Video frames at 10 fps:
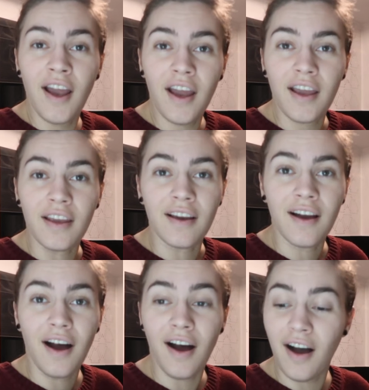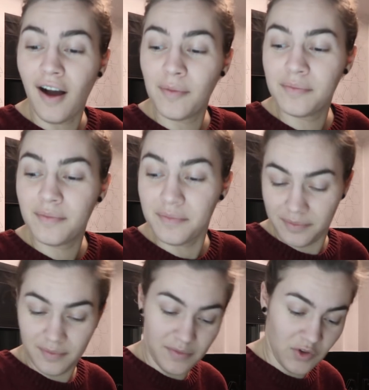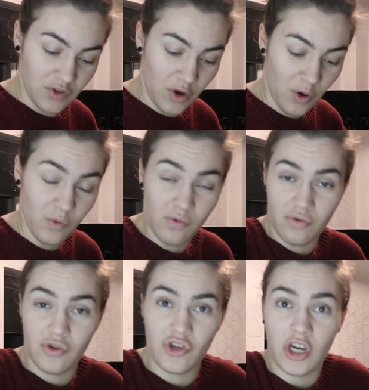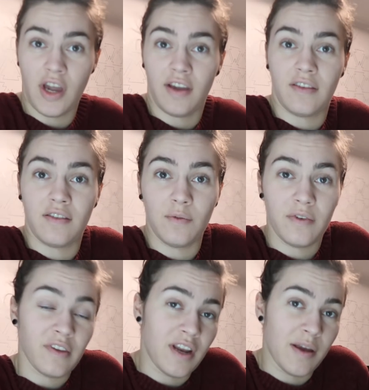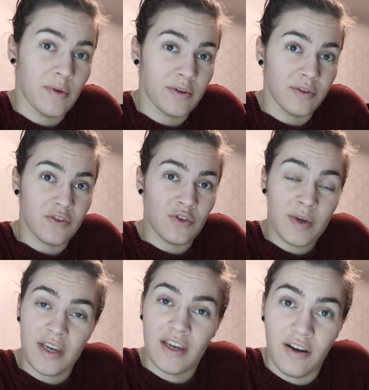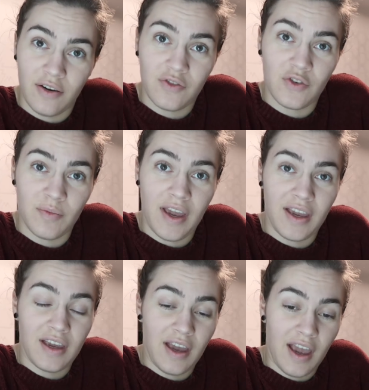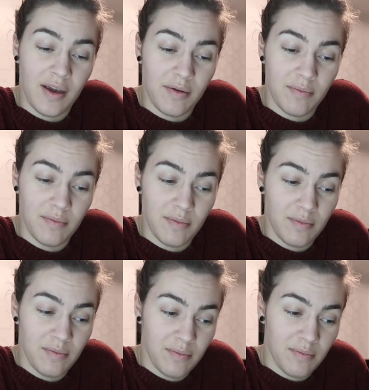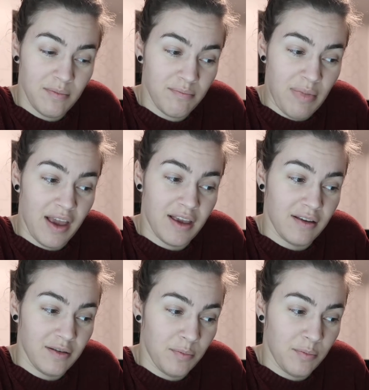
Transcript: Okay, so Jess was unable to be here to make a cake.